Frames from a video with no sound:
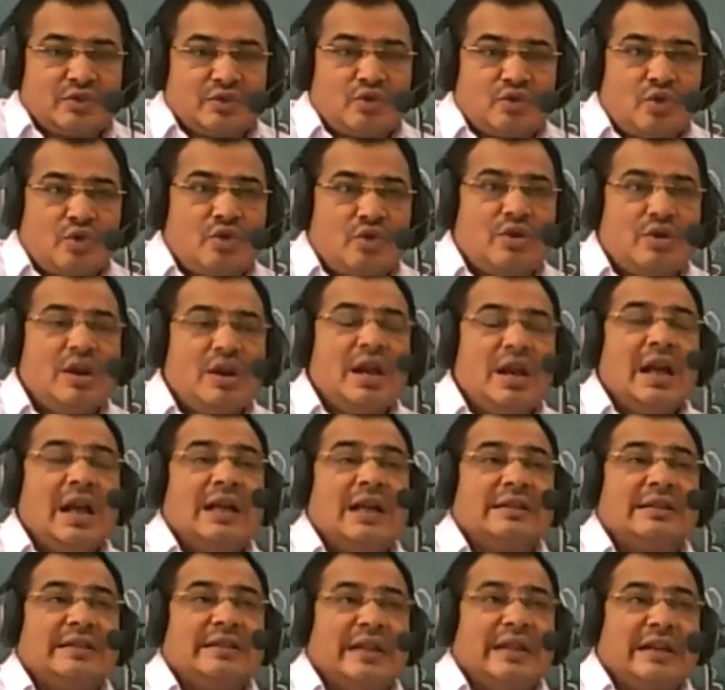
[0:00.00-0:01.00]
So
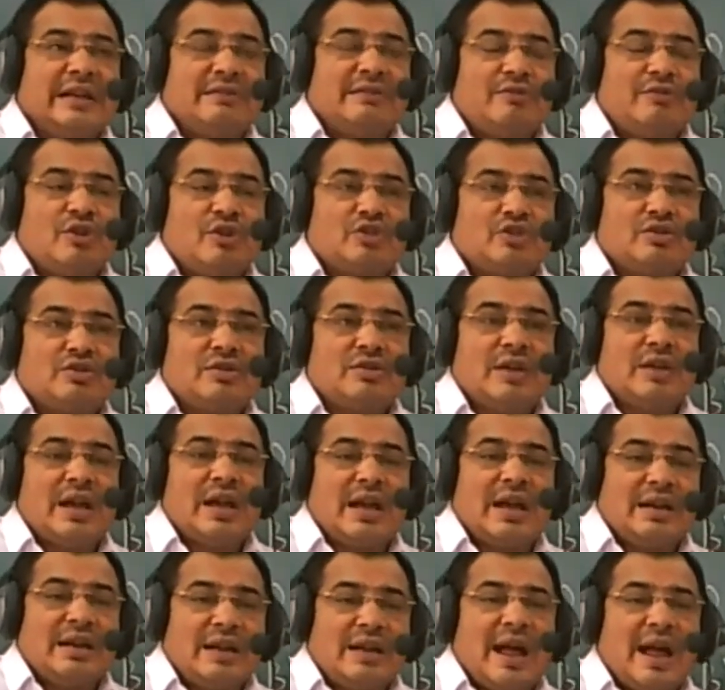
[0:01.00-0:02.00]
there was
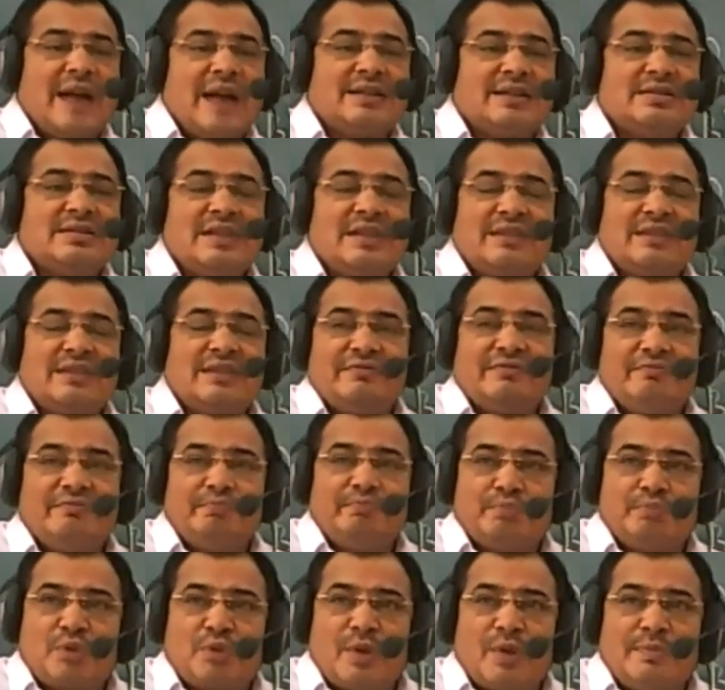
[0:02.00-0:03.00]
a larger
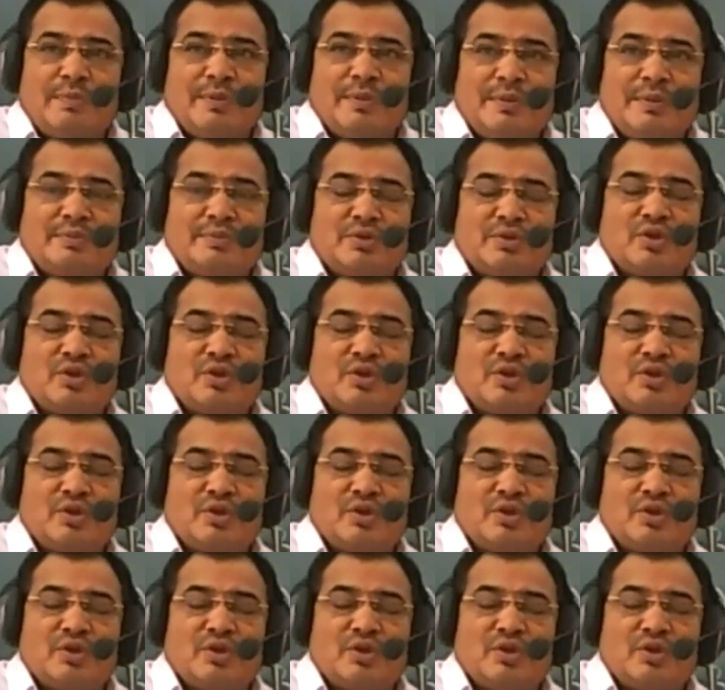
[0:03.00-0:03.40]
problem